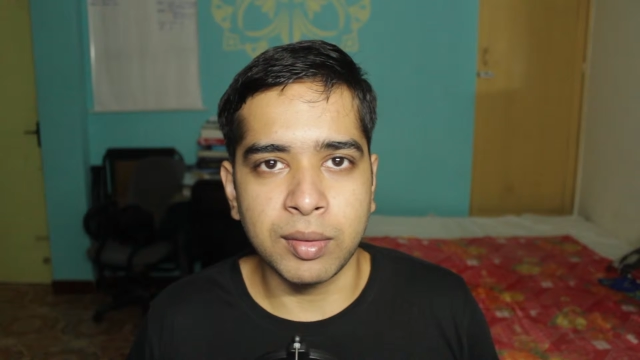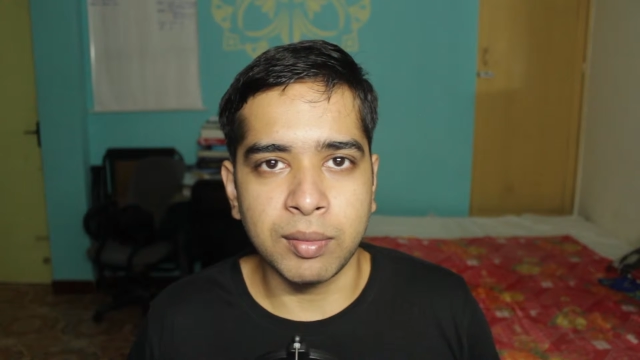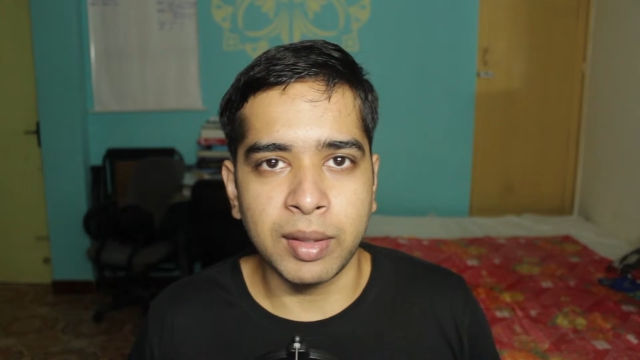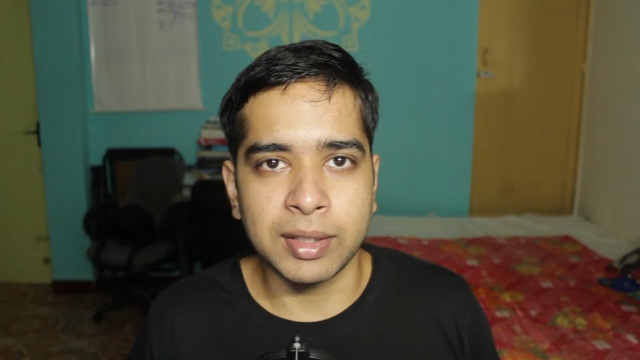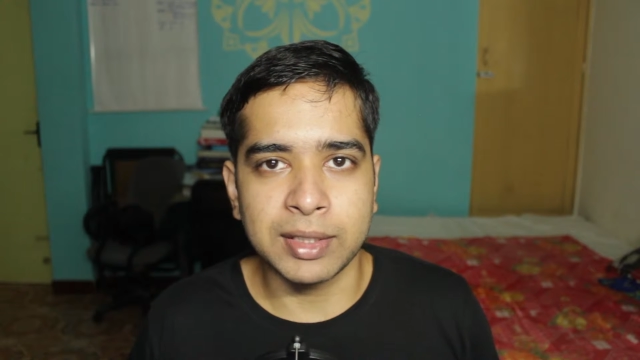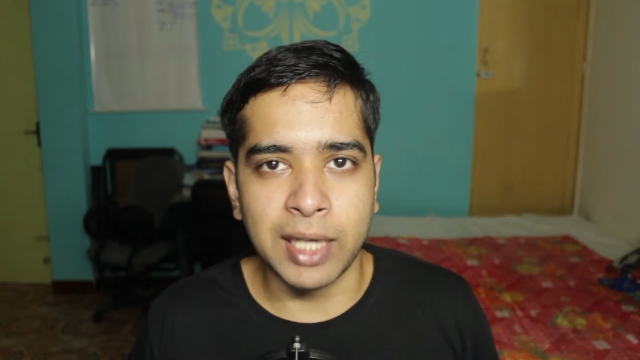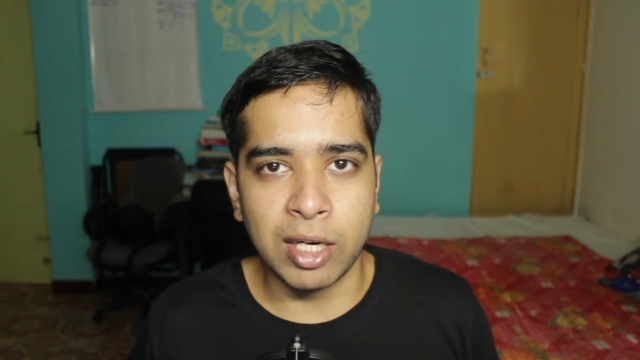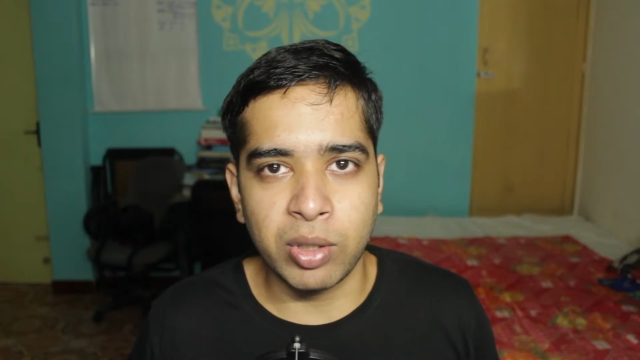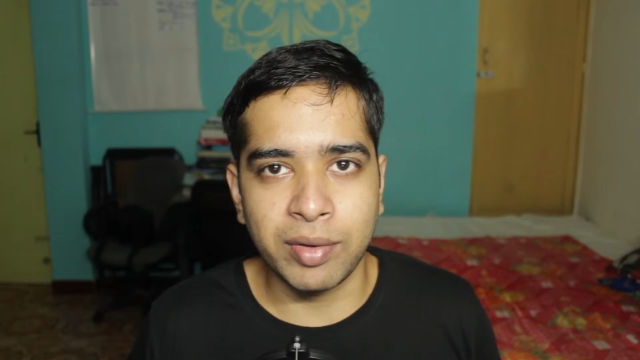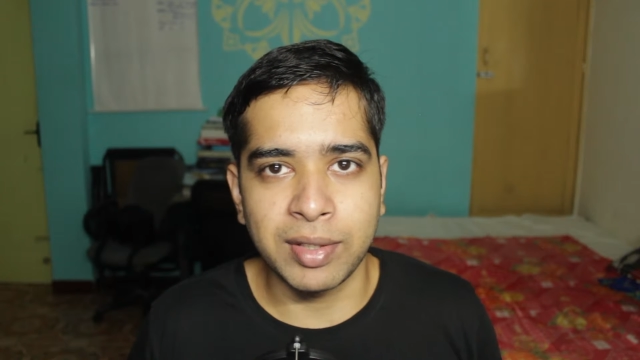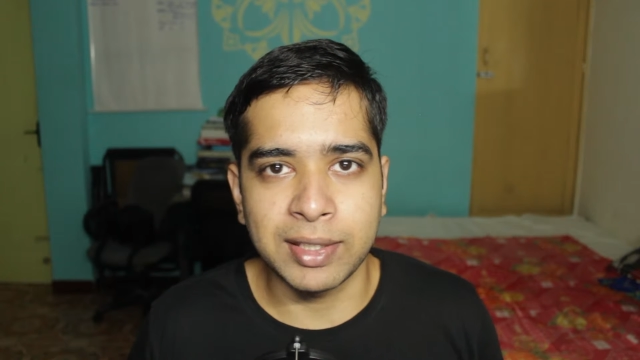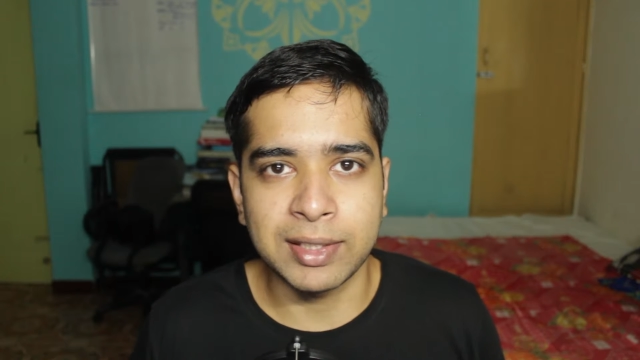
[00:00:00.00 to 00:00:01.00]
like shallow
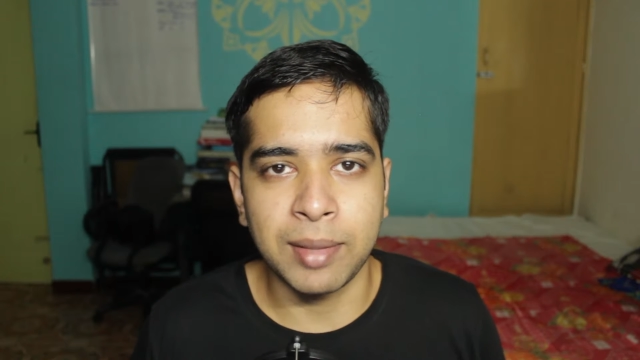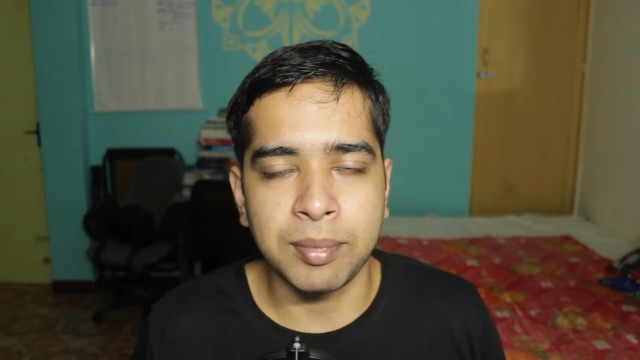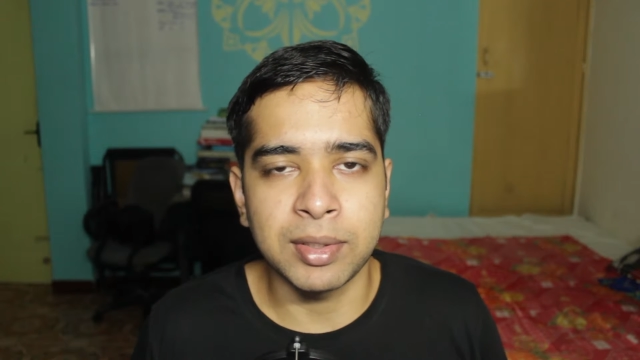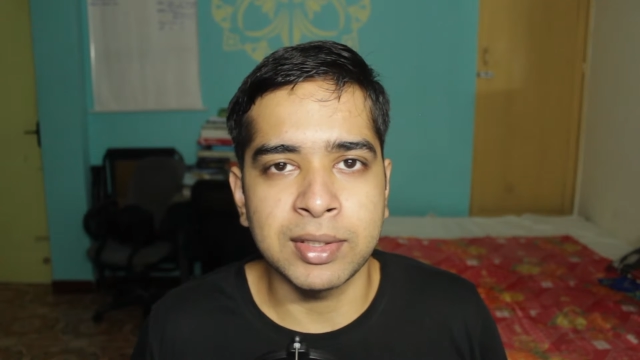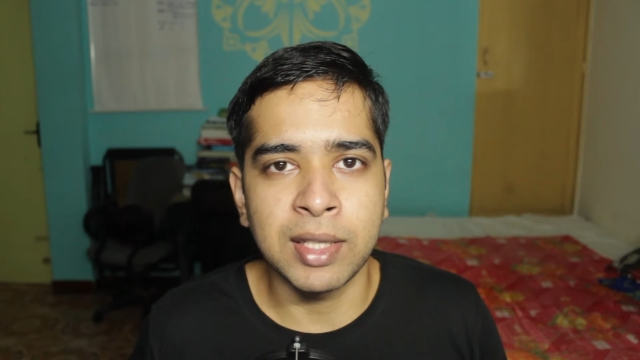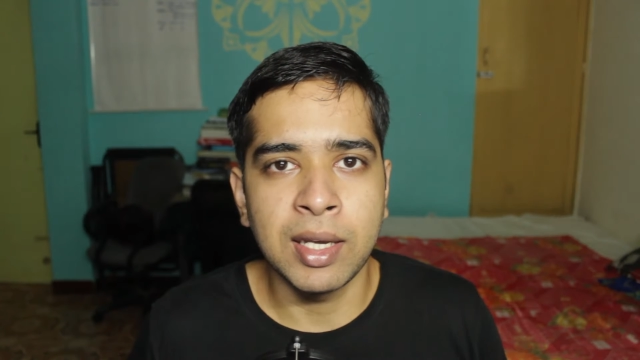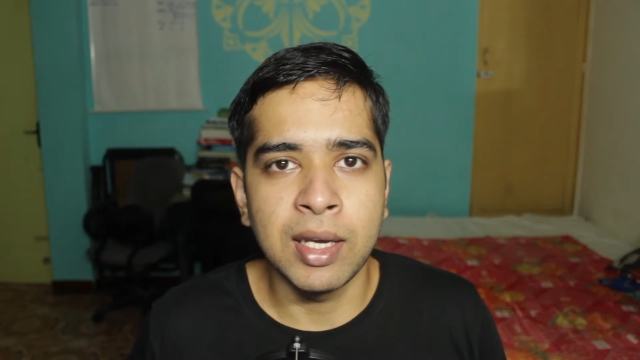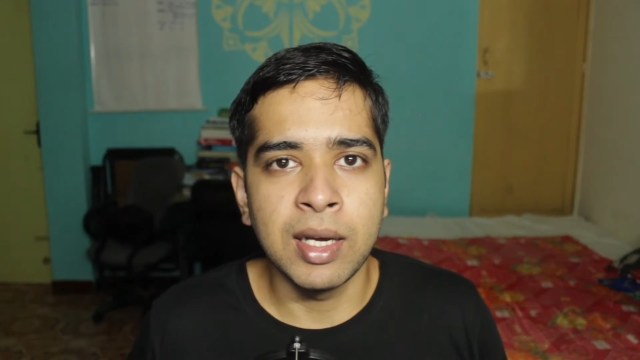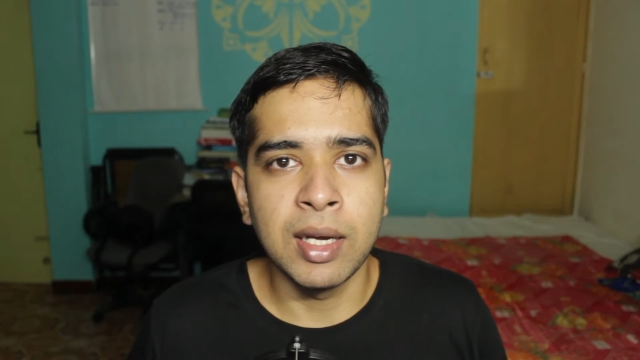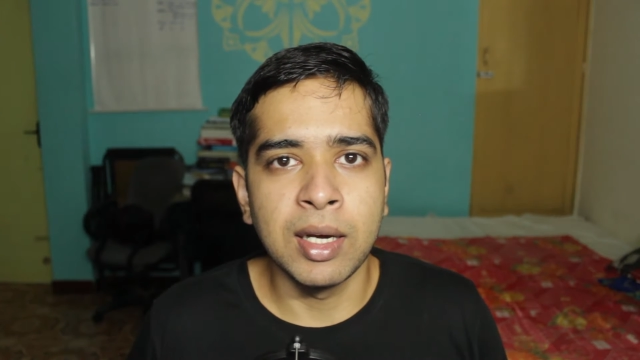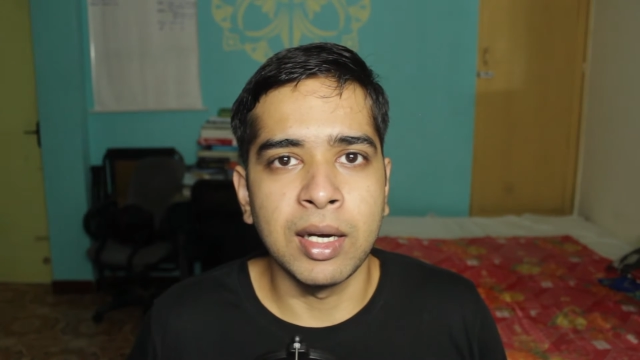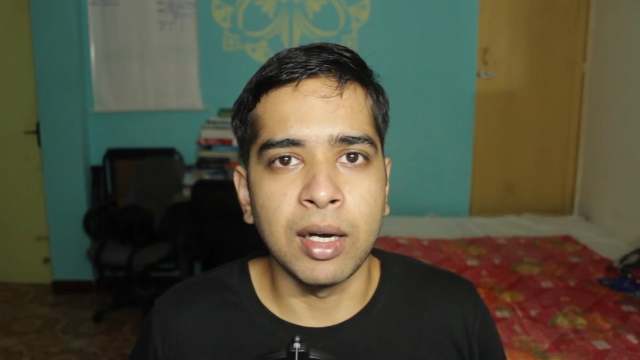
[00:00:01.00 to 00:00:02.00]
level examples
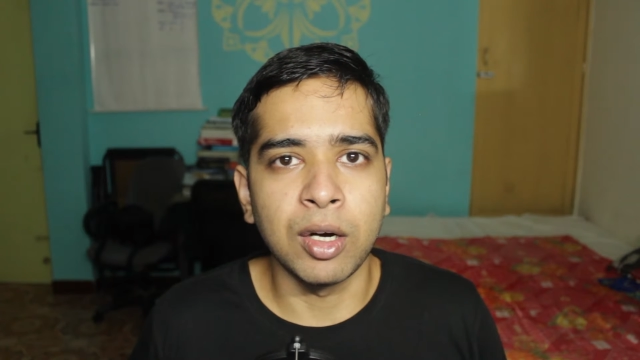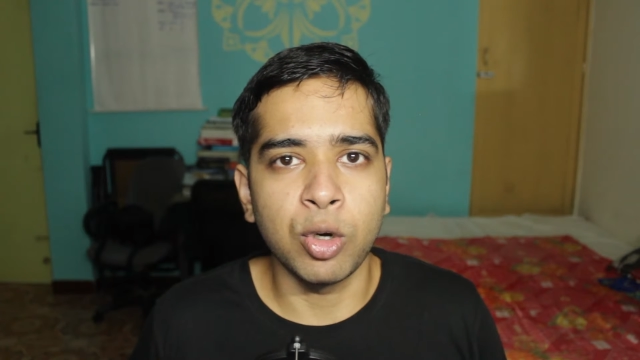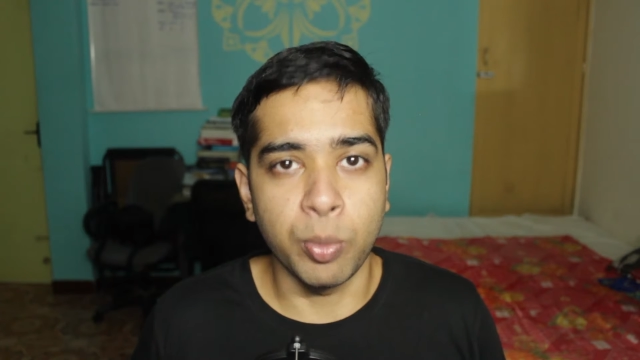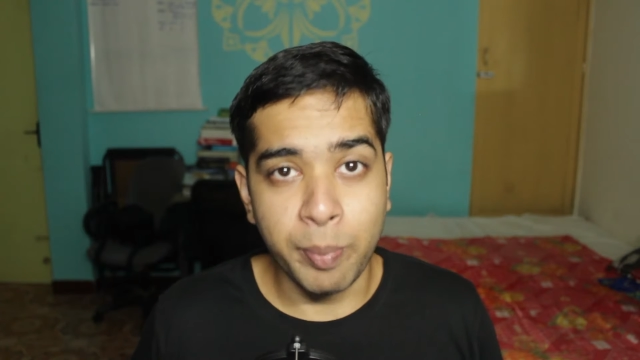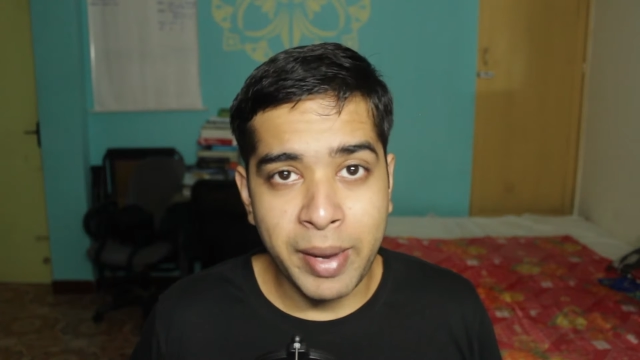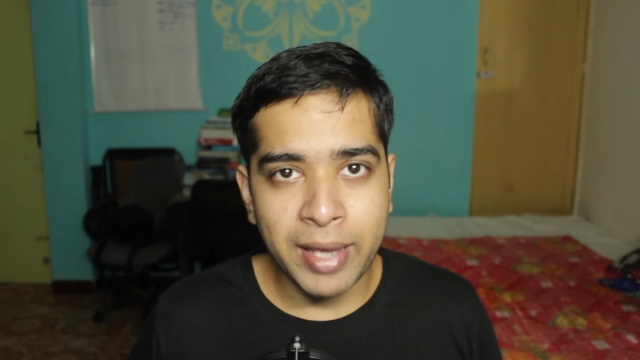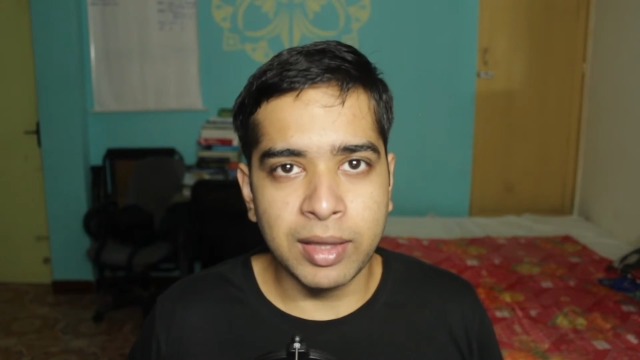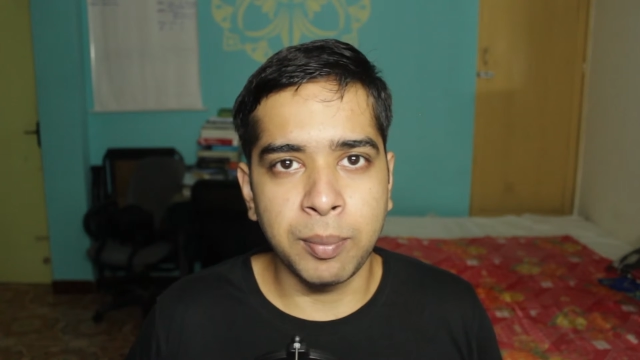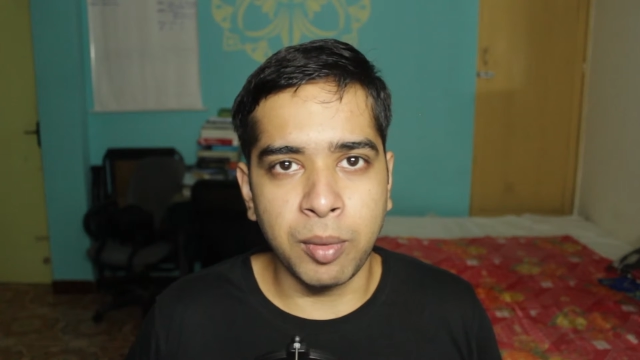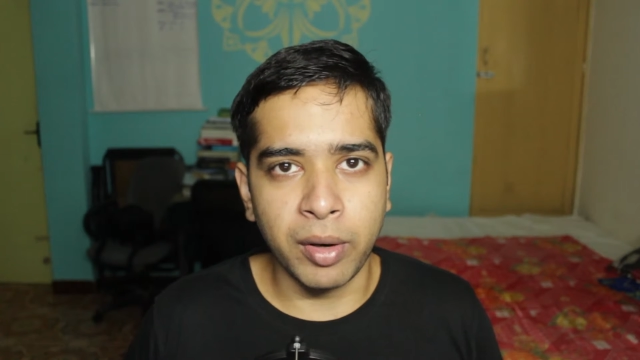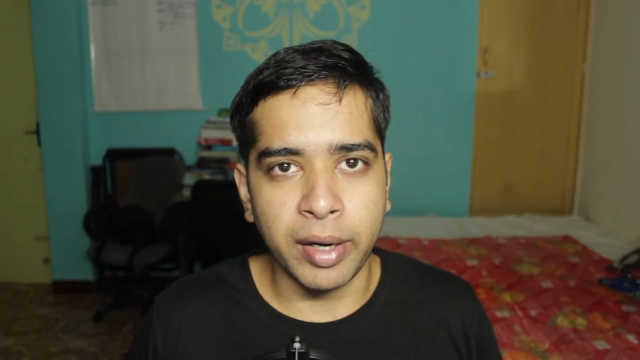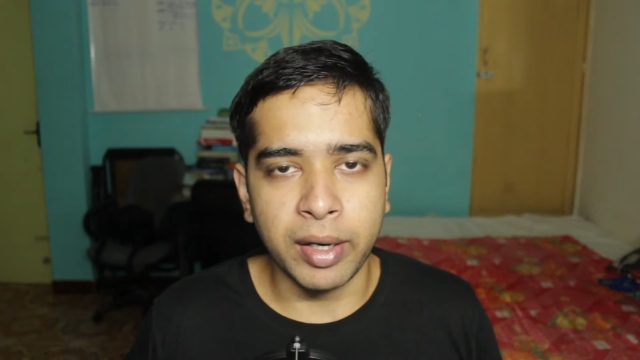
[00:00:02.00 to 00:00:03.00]
to make the
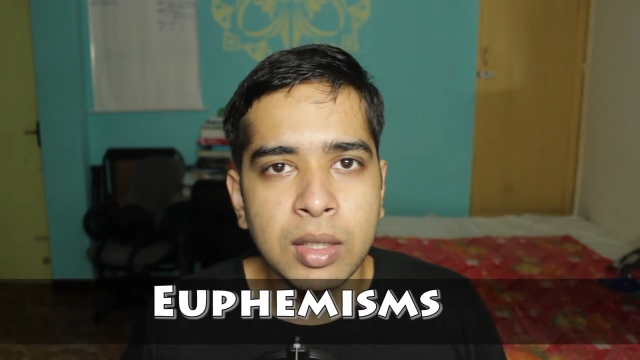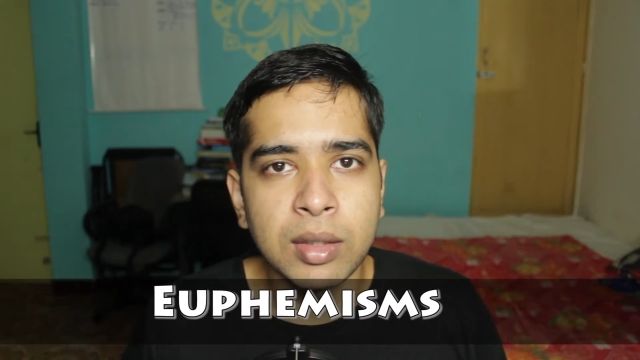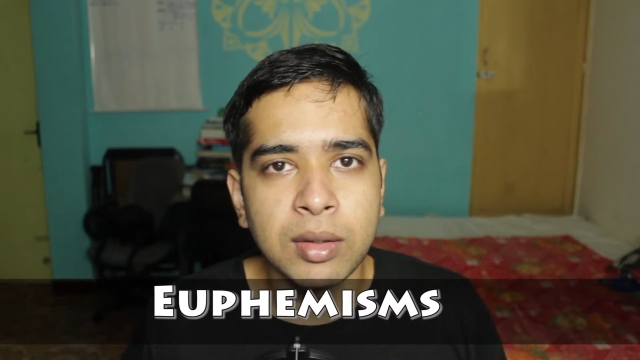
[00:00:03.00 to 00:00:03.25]
point.